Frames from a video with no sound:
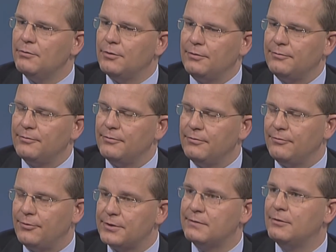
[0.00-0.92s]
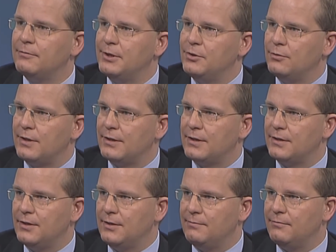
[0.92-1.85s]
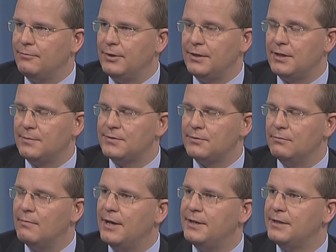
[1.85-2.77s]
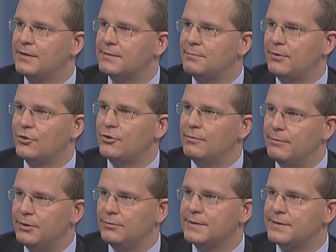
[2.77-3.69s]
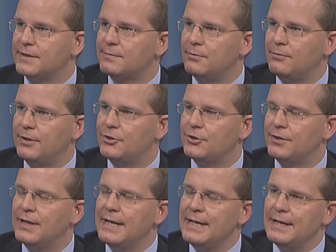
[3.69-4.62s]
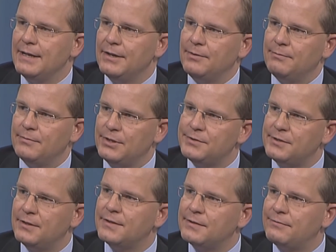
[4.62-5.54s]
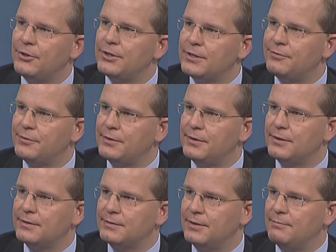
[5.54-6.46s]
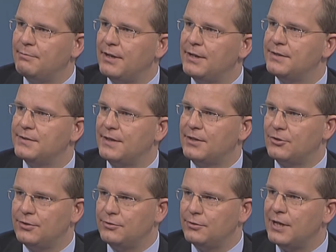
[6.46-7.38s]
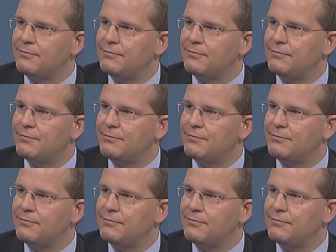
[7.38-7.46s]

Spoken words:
Well, first of all, we know that when it comes to mining exploration, minerals exploration, New Zealand is a very difficult place actually to